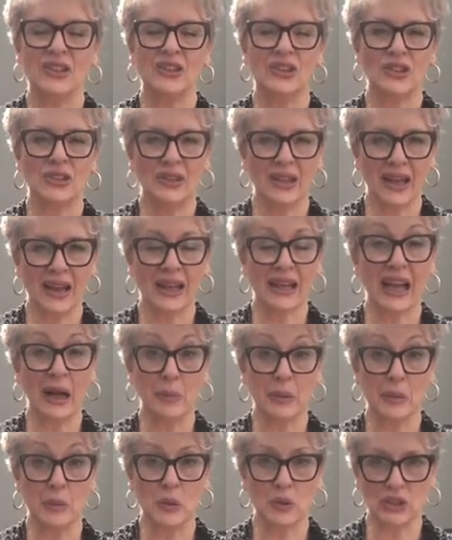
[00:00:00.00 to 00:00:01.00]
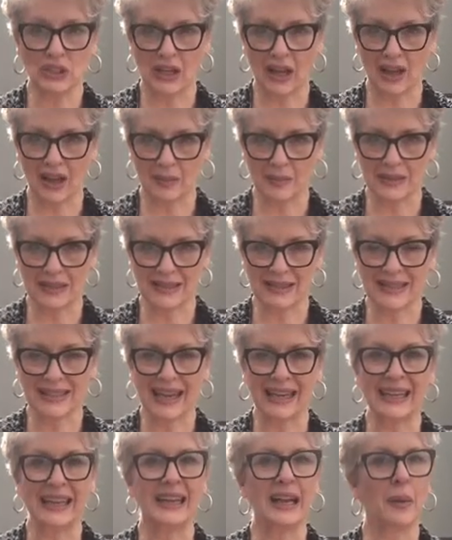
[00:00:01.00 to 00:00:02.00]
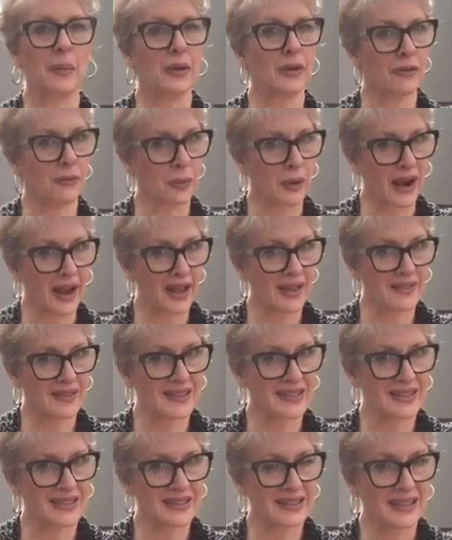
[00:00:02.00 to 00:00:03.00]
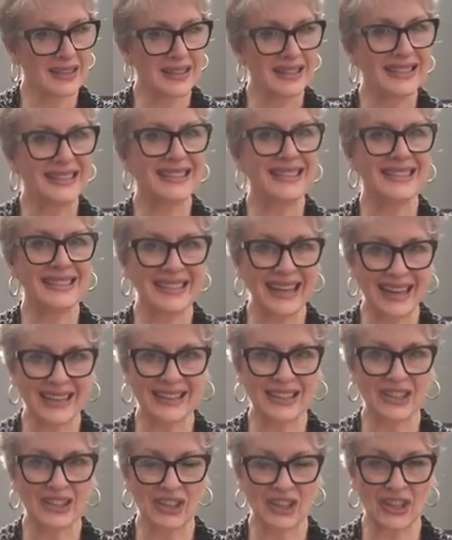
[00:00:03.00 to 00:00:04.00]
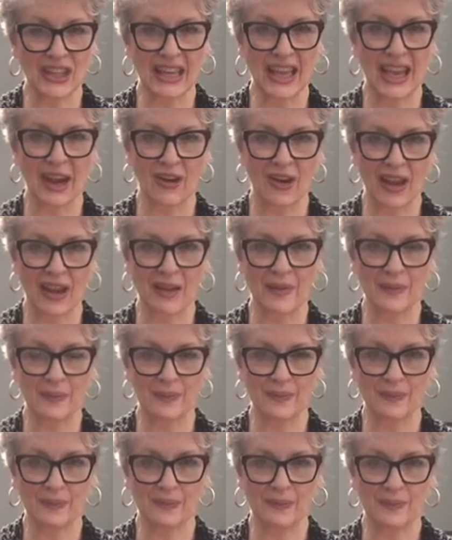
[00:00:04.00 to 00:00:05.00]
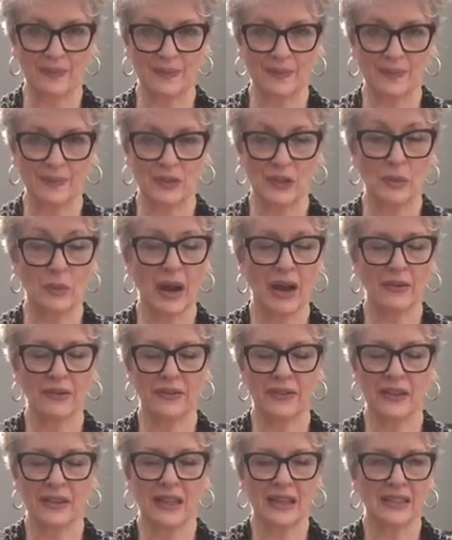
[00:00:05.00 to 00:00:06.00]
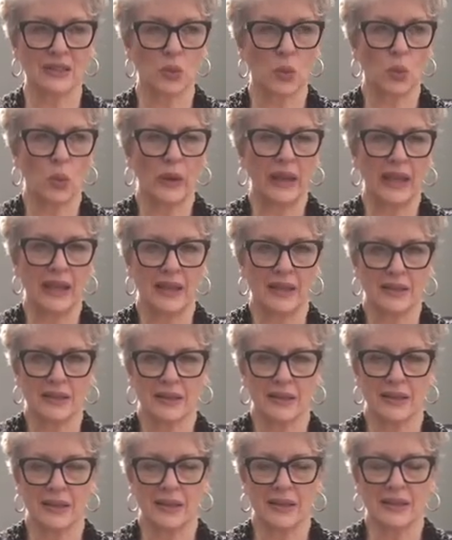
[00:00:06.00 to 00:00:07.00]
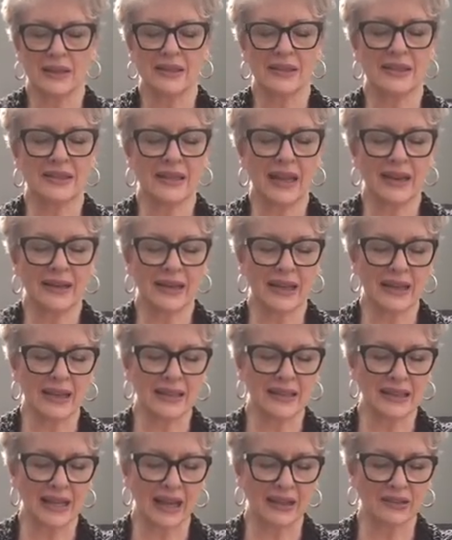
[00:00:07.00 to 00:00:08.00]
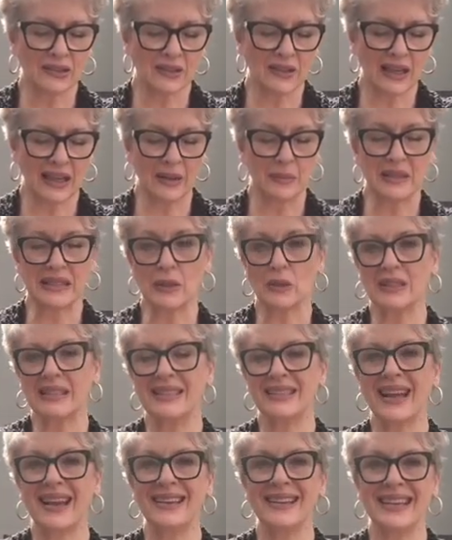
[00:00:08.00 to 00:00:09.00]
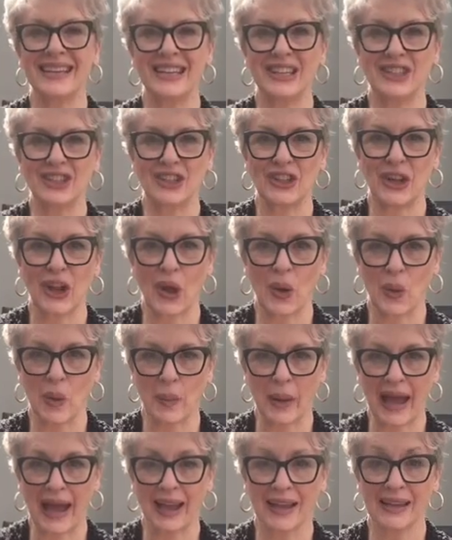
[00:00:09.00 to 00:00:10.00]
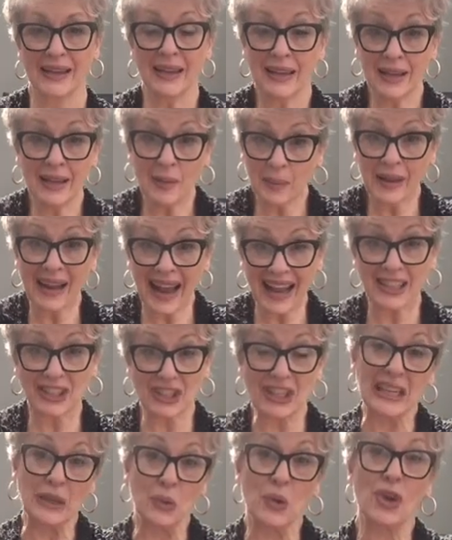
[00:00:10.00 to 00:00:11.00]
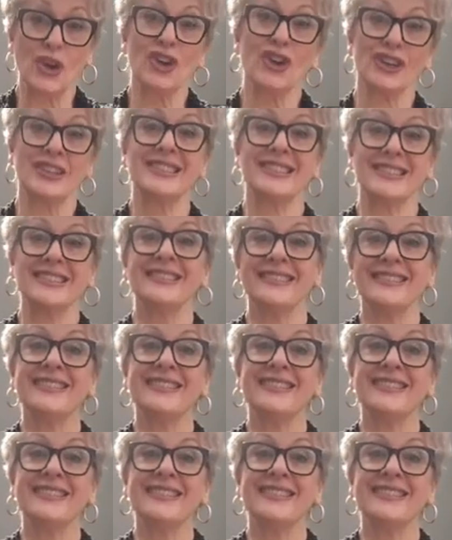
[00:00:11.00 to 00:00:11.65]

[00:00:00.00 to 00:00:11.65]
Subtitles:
Do that a couple more times. Take a couple of breaths, send it to the area. You might feel that's weird, sending it down to the hips or sending it to the lower back. But it actually works.